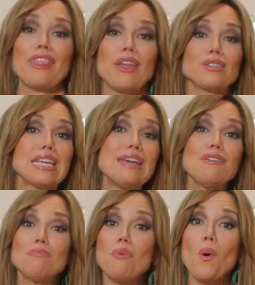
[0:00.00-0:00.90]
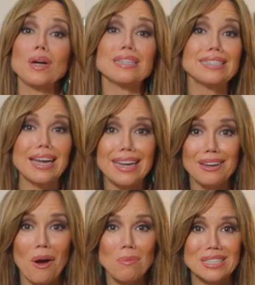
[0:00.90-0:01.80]
There's even more
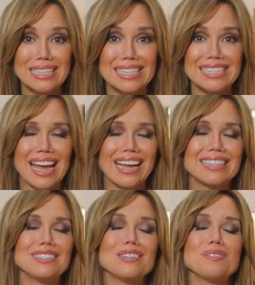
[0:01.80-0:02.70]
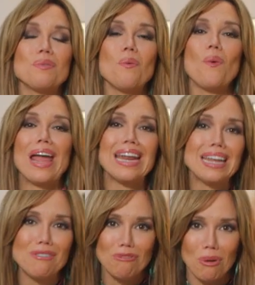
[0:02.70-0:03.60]
stunning homes and designs just
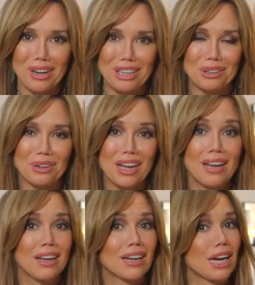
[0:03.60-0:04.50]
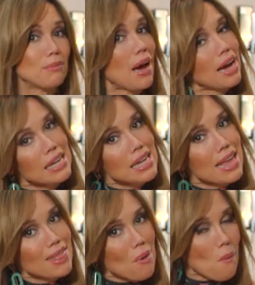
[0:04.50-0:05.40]
waiting for you. Come on
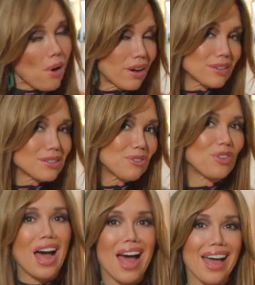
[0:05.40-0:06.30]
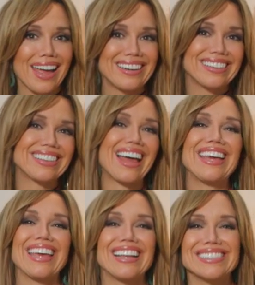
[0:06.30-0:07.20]
in, the water's fine.
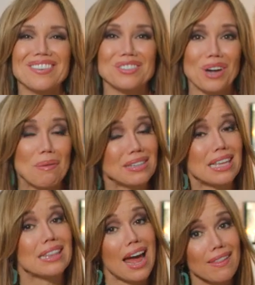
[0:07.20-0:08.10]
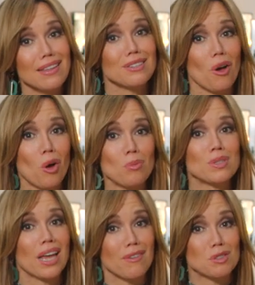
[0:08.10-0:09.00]
Like and subscribe because a lot of these
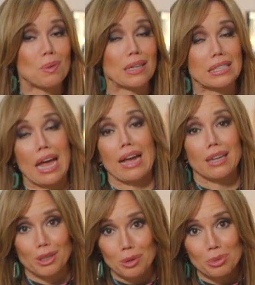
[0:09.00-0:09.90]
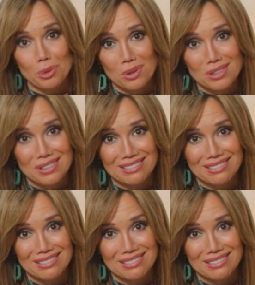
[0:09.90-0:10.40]
homes have spectacular pools.